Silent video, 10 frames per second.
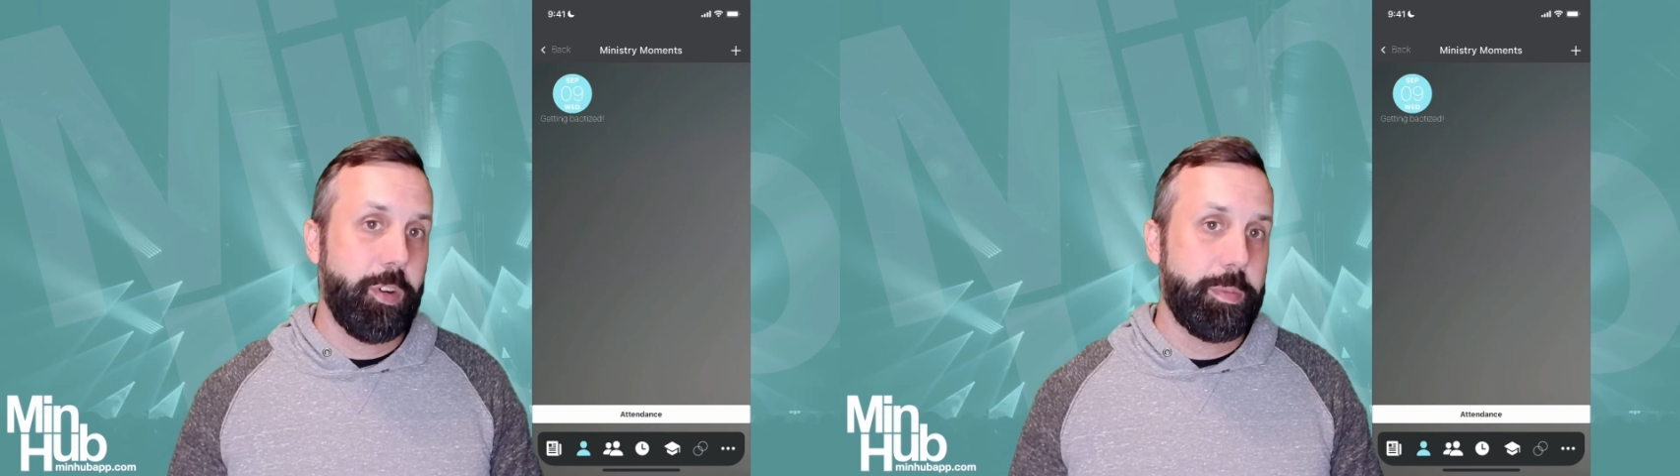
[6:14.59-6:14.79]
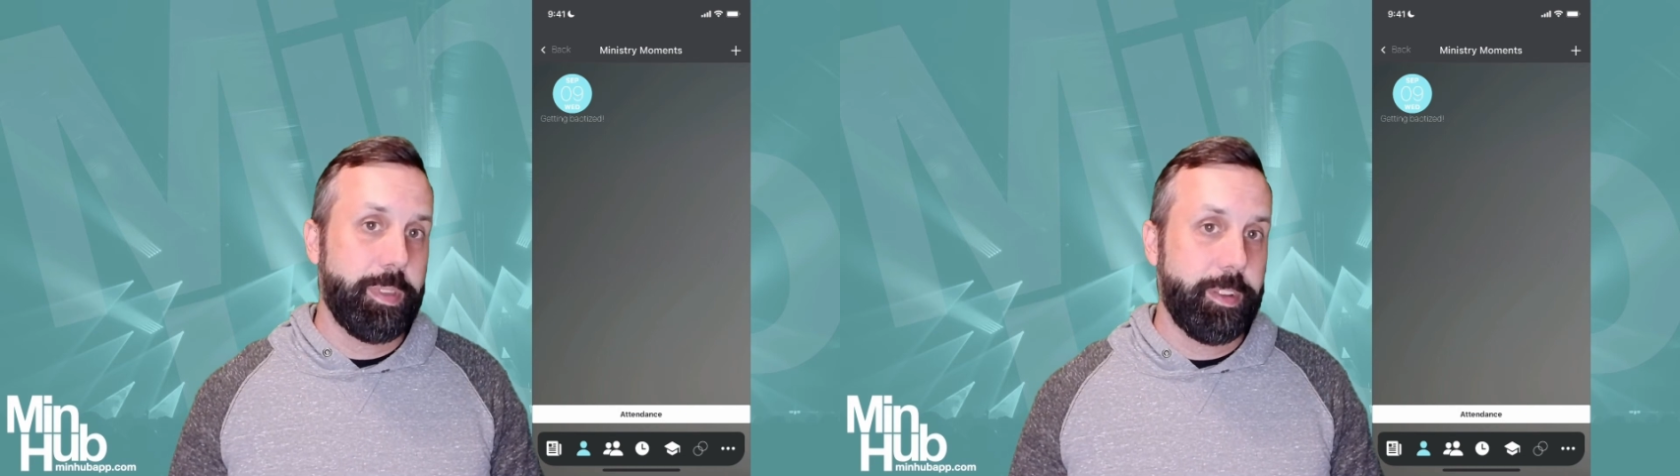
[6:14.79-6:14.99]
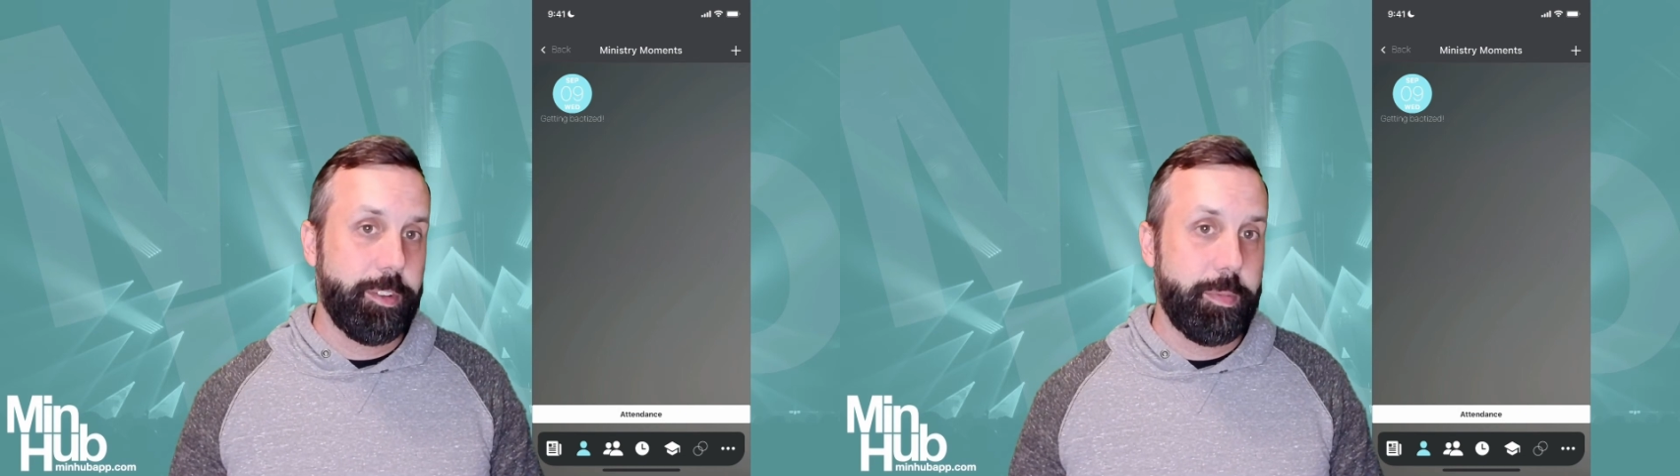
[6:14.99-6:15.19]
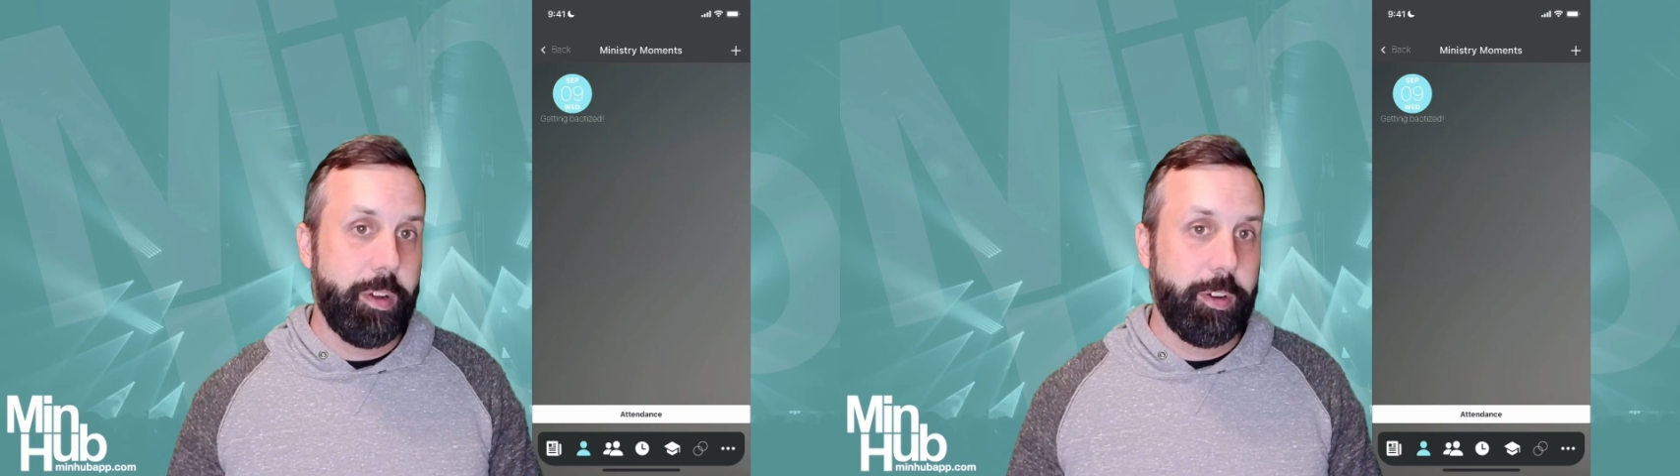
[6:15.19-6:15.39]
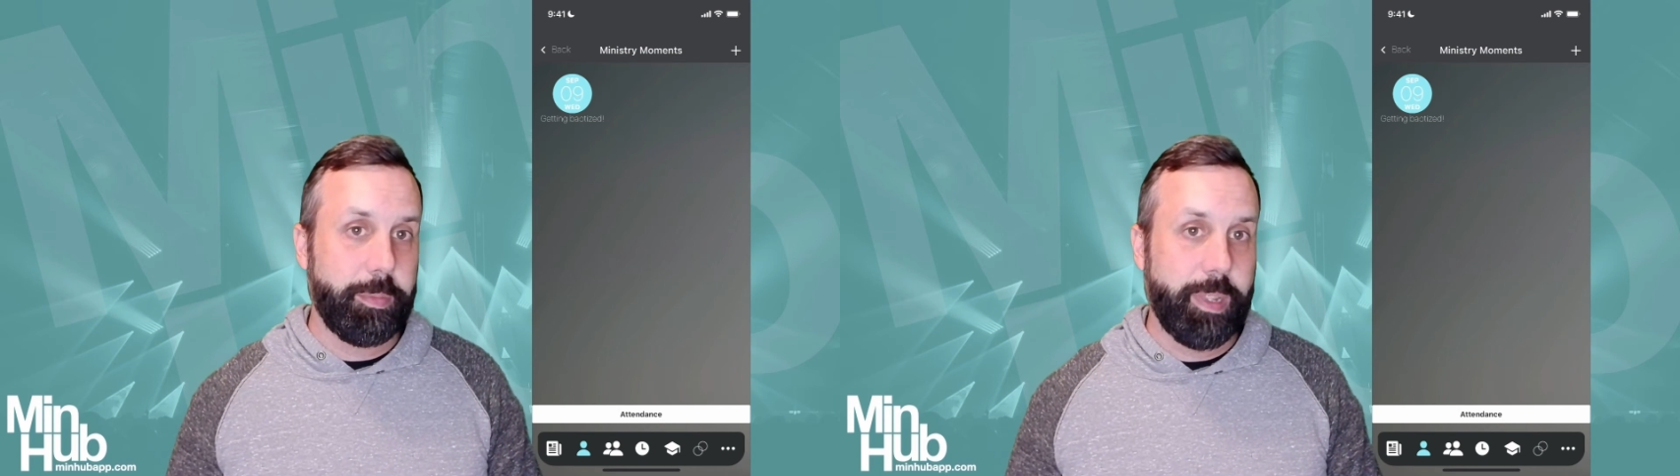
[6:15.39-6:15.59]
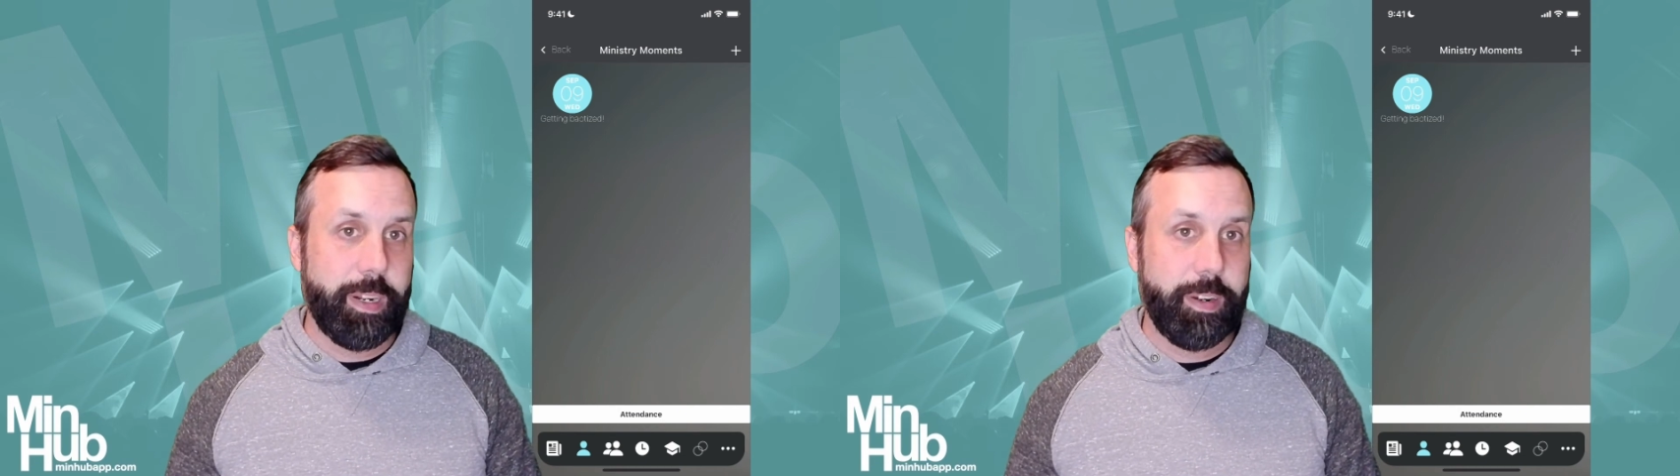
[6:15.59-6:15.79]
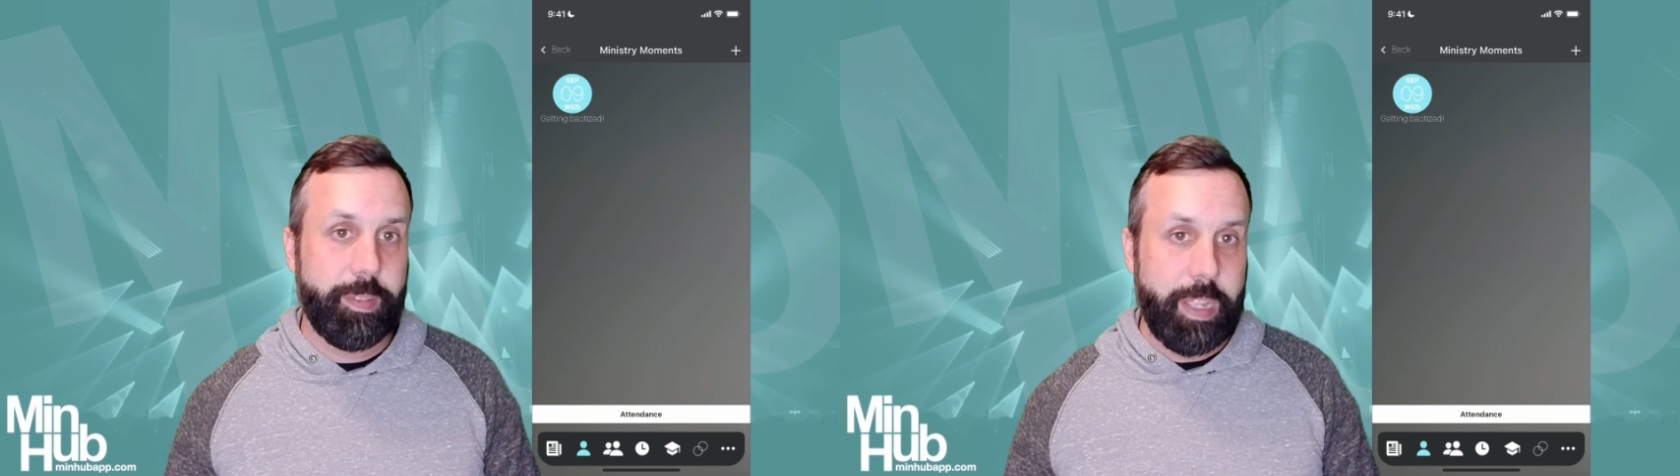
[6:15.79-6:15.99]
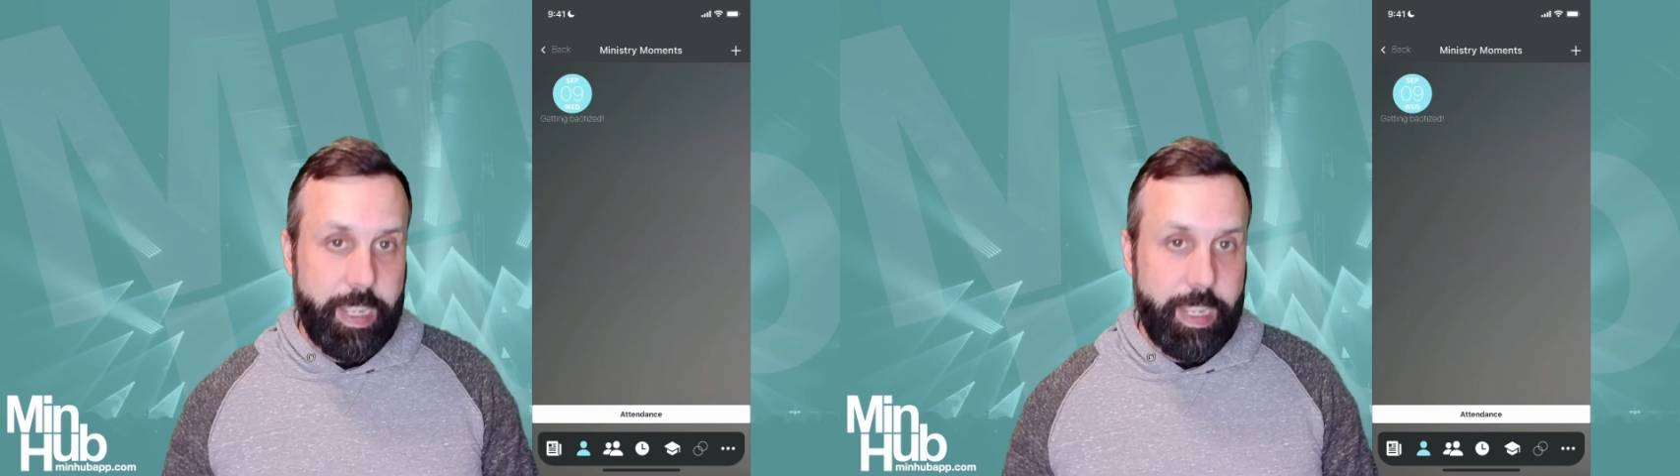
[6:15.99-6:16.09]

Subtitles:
up with their small group leader.